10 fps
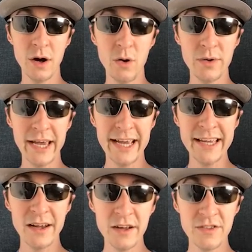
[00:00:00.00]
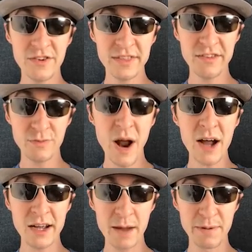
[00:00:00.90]
Okay, so this
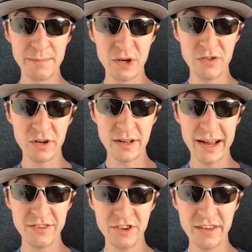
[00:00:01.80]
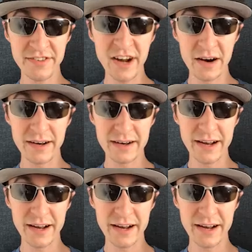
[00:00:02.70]
rock opera musical has just started,